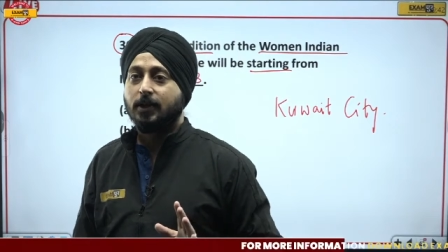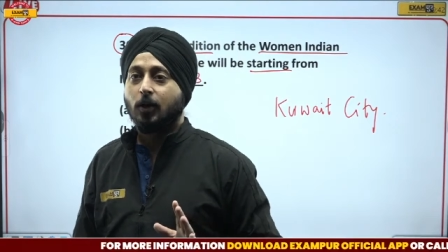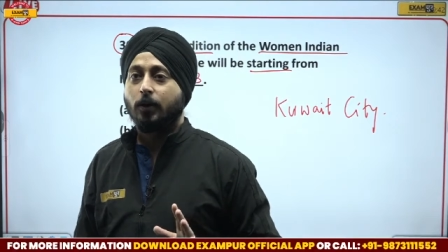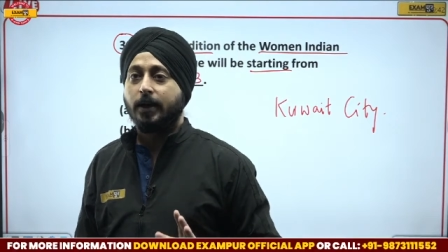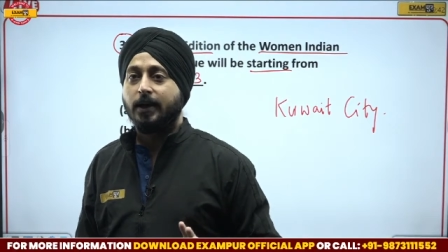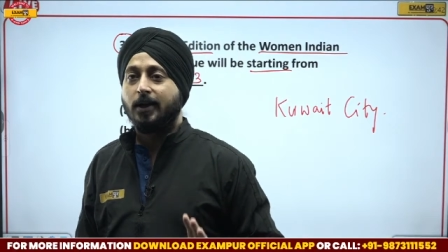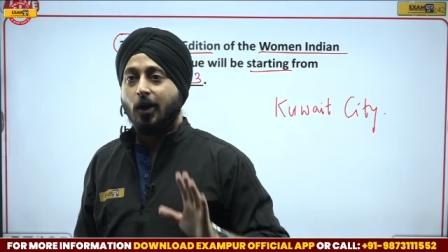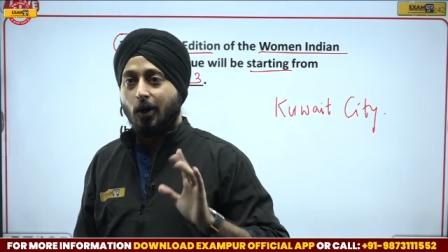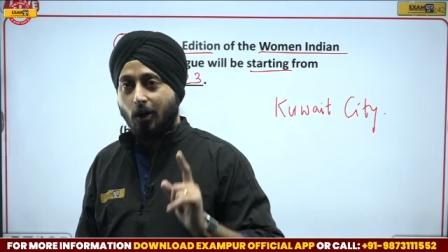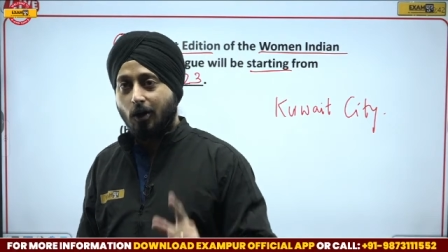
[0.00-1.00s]
Okay,
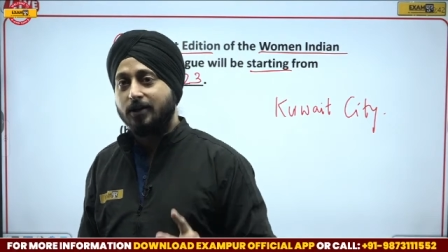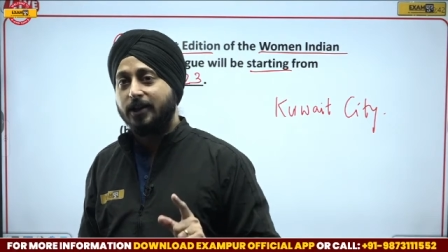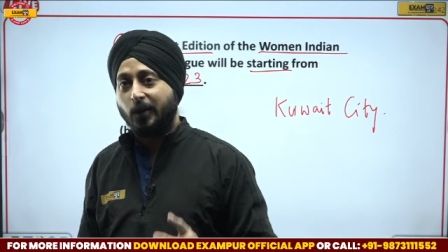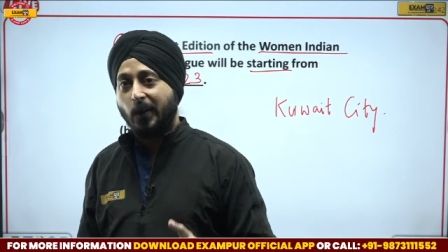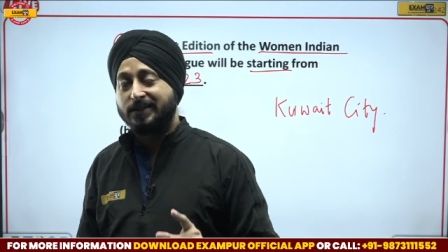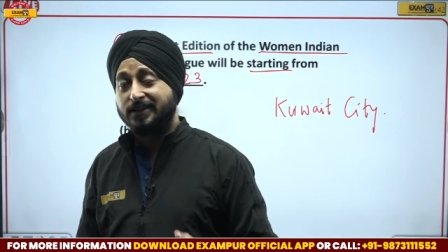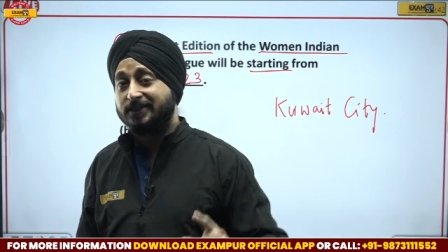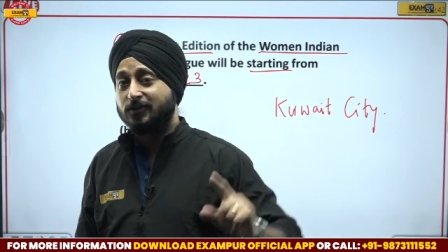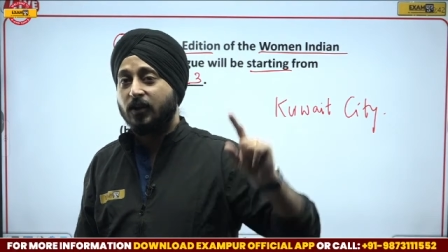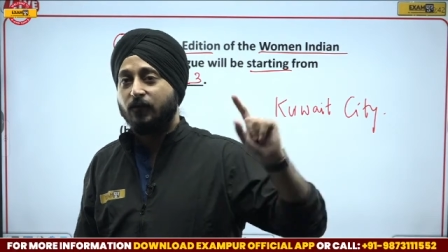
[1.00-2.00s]
all the questions.
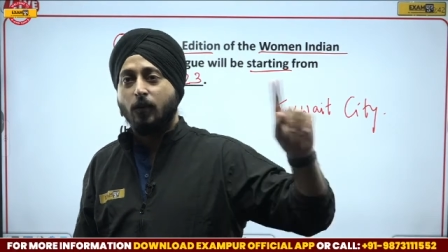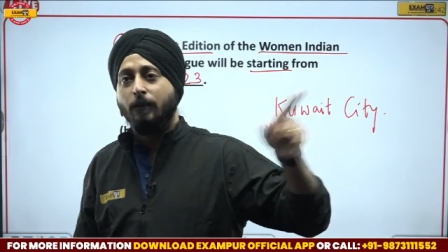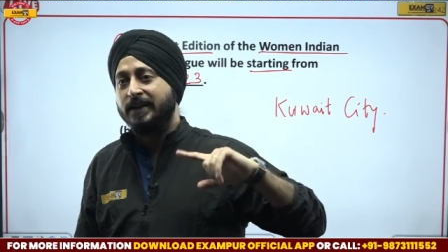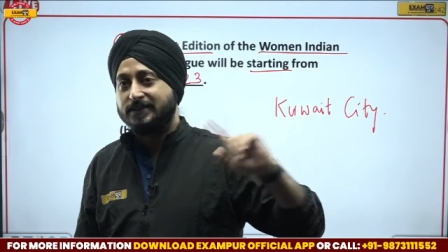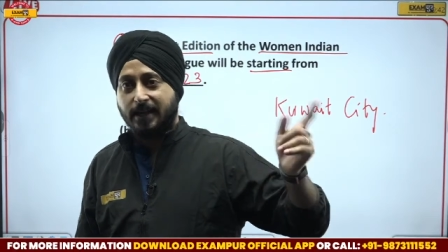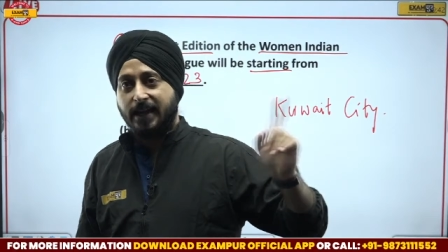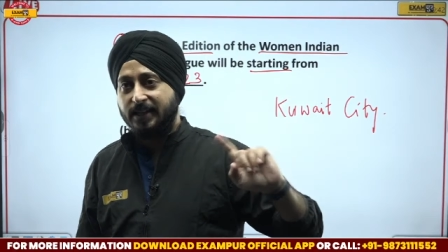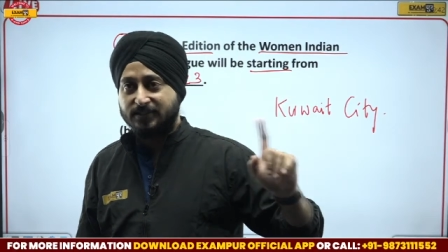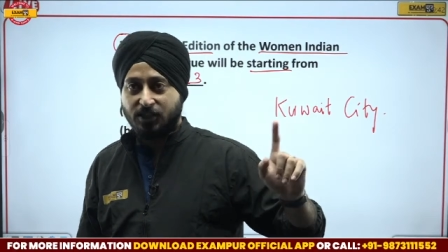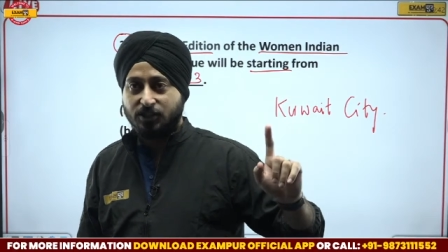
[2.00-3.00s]
So if you missed any
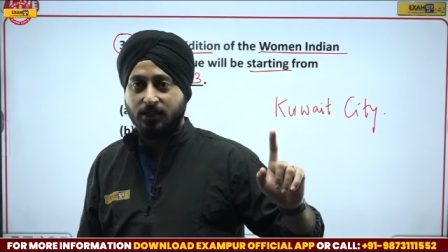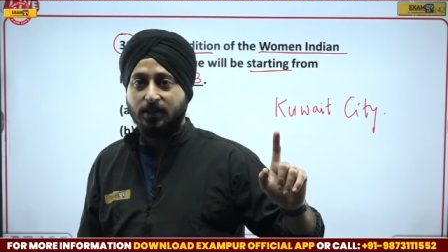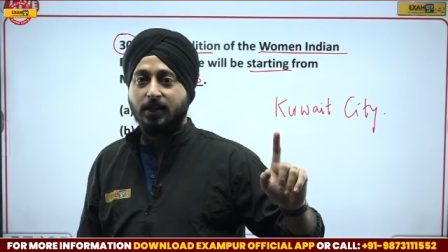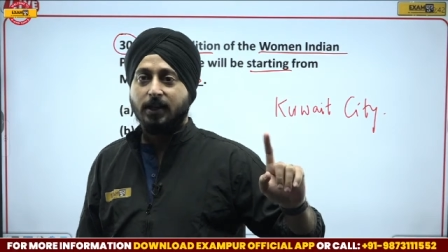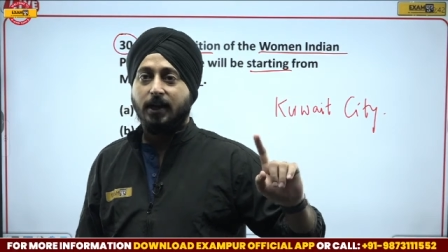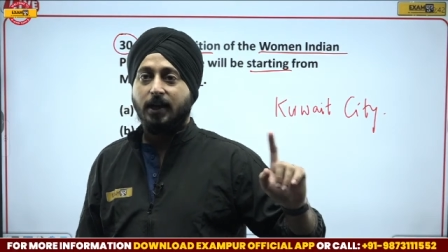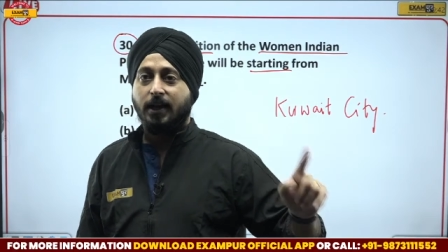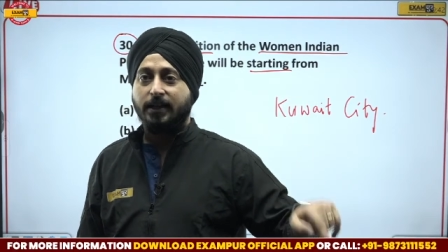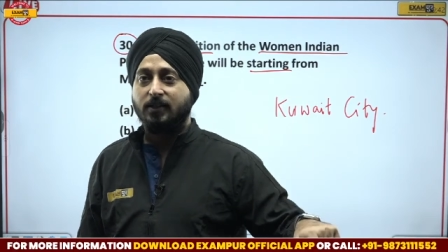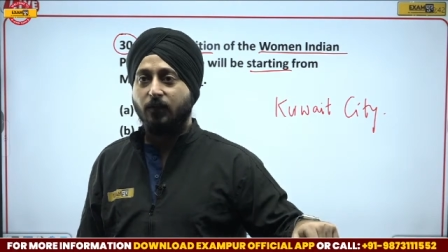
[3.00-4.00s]
session uh,
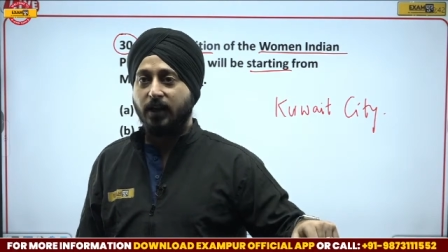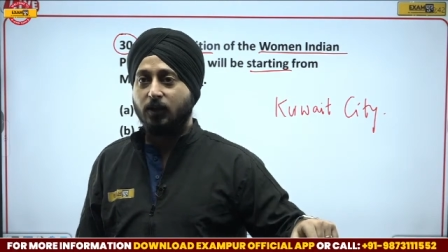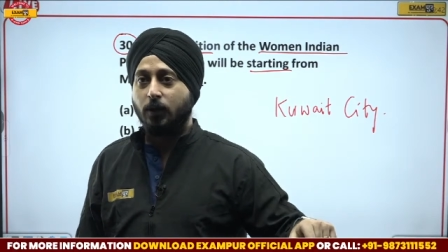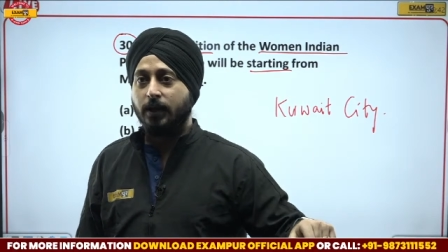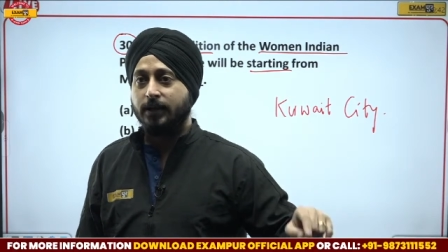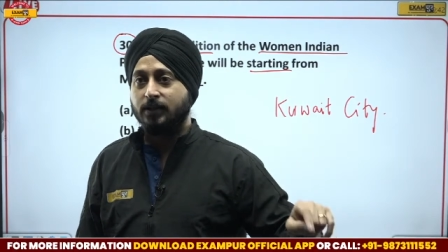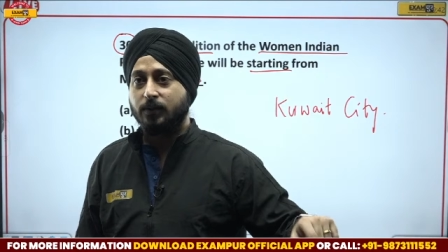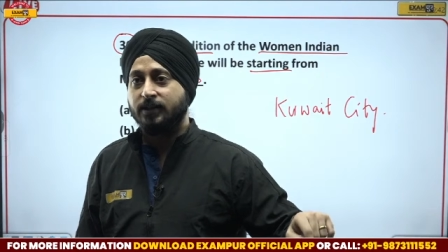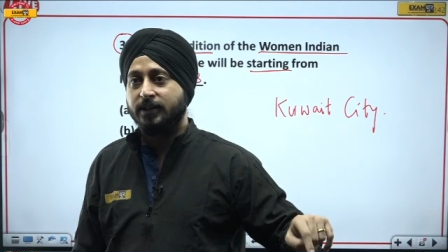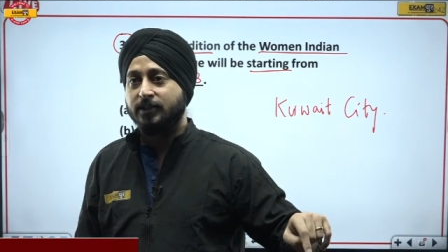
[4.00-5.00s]
in the week today, in, the,
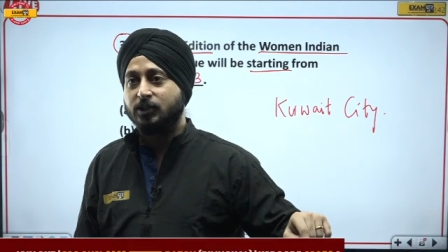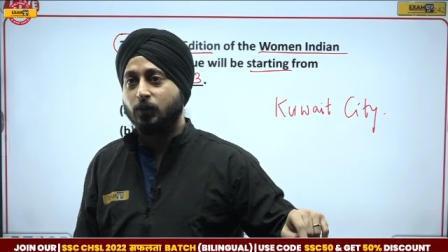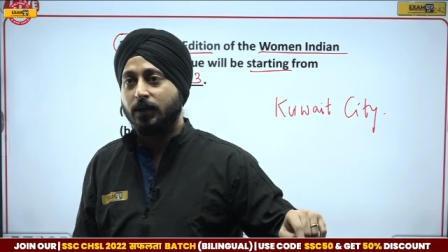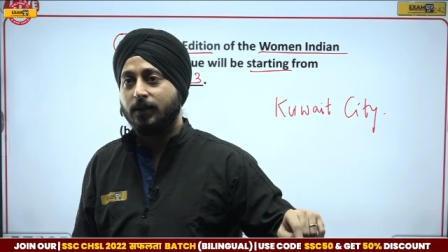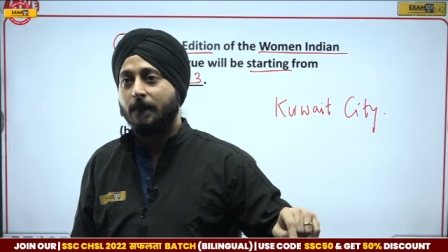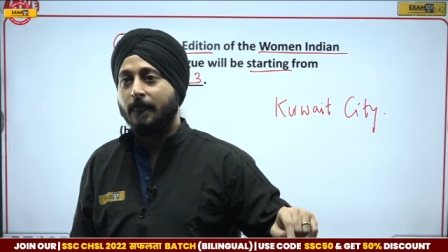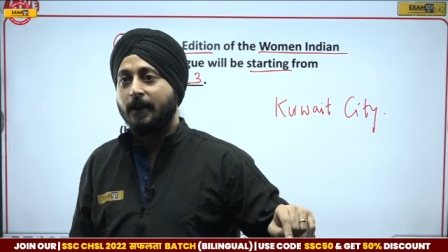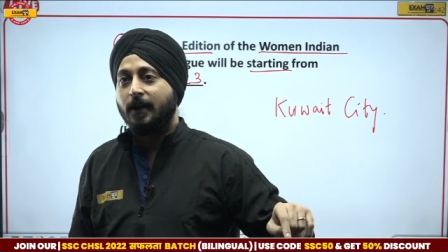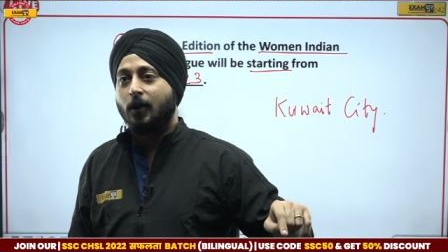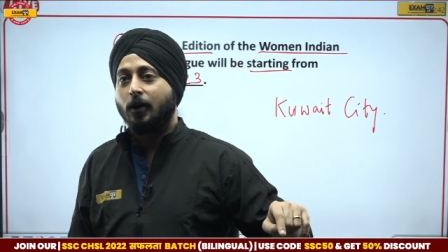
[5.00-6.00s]
in, in this week,
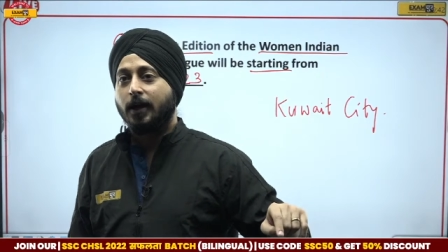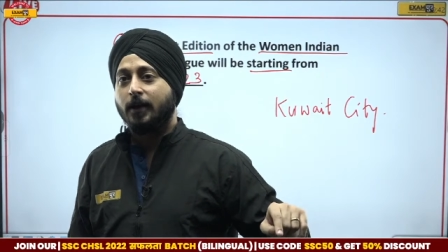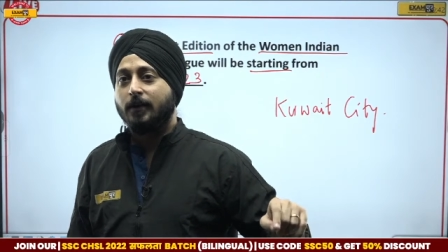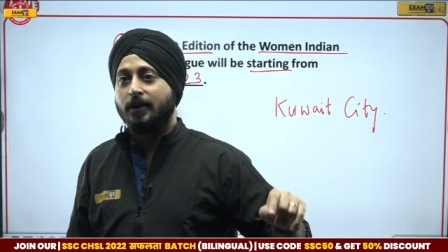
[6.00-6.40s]
okay.